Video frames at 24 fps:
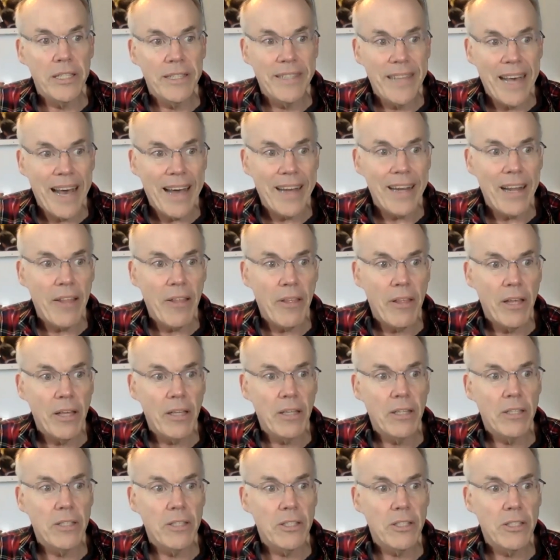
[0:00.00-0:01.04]
that I think
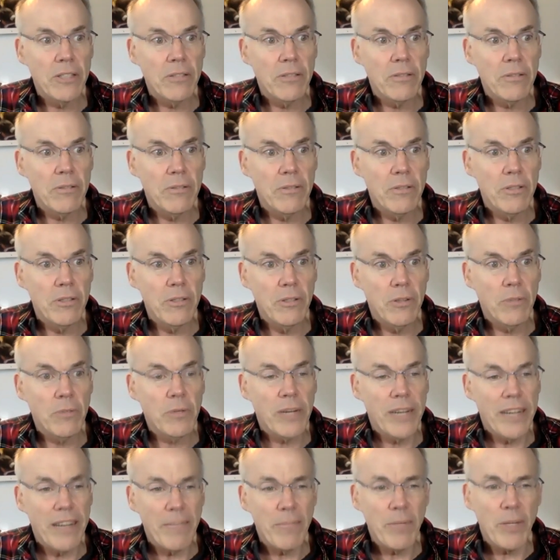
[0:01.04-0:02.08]
is, you know, we're
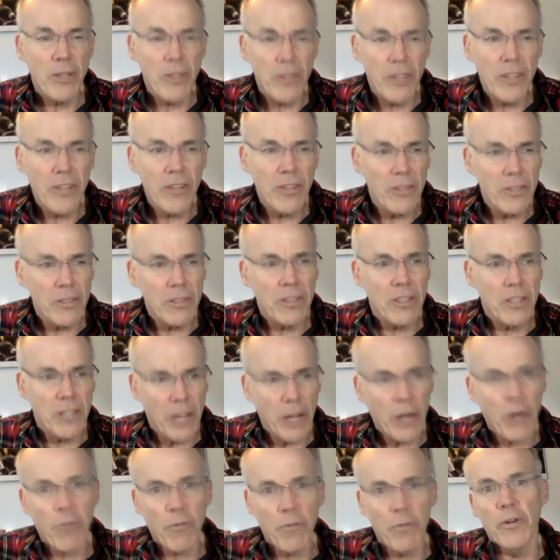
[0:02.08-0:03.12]
gonna have to be a little
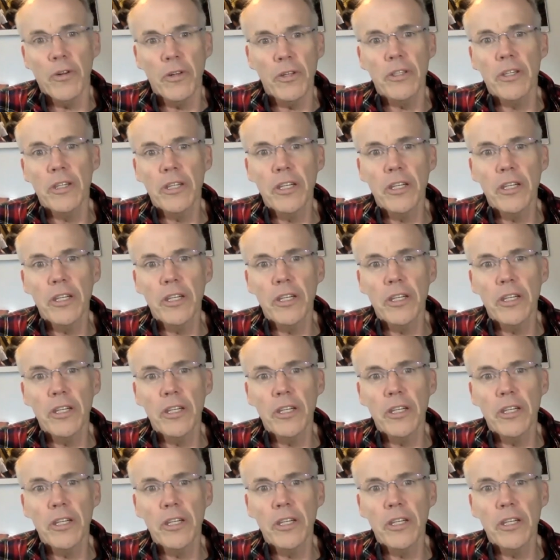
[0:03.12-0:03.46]
careful.